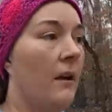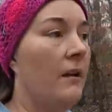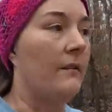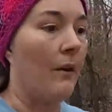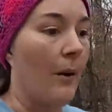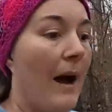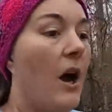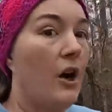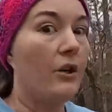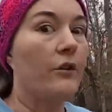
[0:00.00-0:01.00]
So I
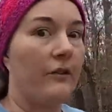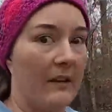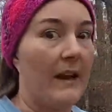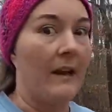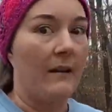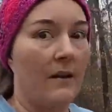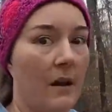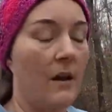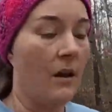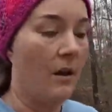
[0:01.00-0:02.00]
understand
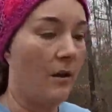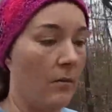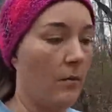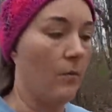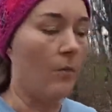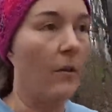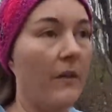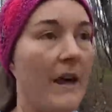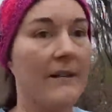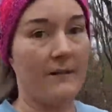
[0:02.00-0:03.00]
what
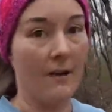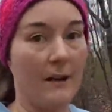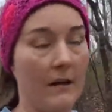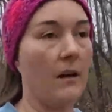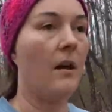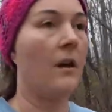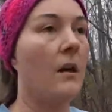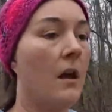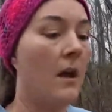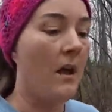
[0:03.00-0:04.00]
that is like.
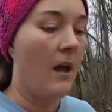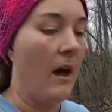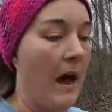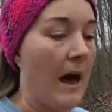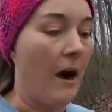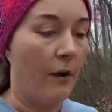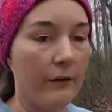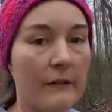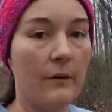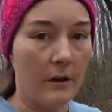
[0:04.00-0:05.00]
I
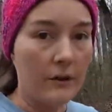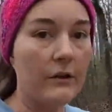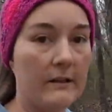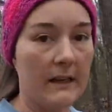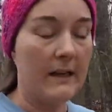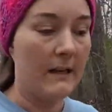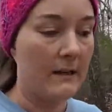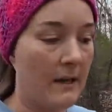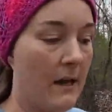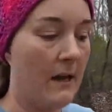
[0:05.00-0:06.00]
also understand
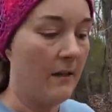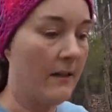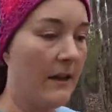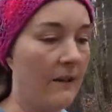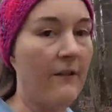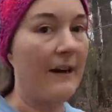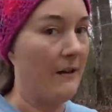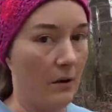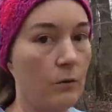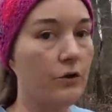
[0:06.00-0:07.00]
that if I
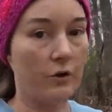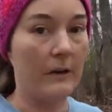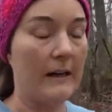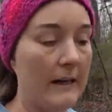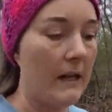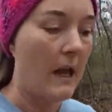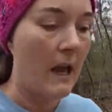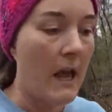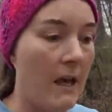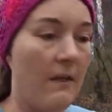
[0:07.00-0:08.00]
don't train
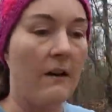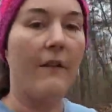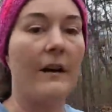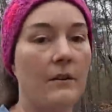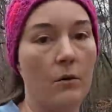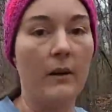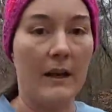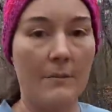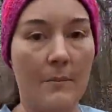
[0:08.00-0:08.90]
that if I don't keep